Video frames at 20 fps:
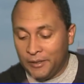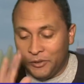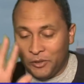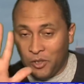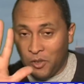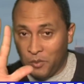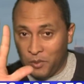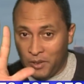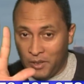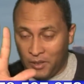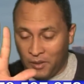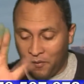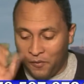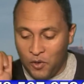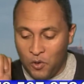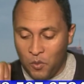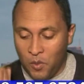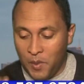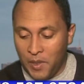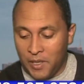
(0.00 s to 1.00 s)
So there's a
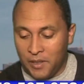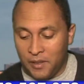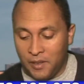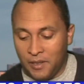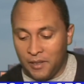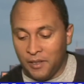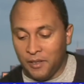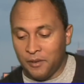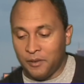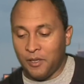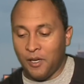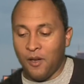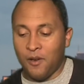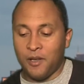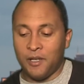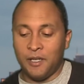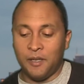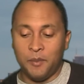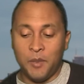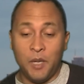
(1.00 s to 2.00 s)
few more minutes of this little
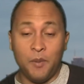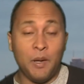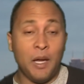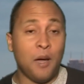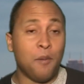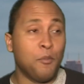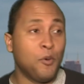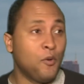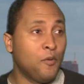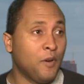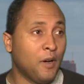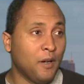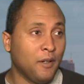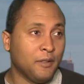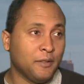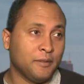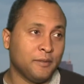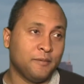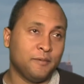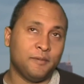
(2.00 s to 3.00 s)
talking, and maybe I'll move
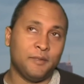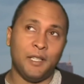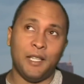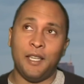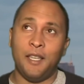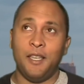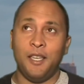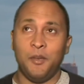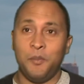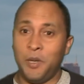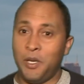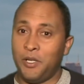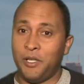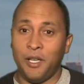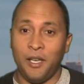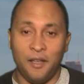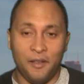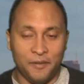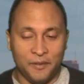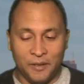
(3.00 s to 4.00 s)
on. It'll be
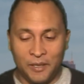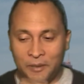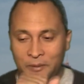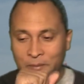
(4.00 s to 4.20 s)
tough.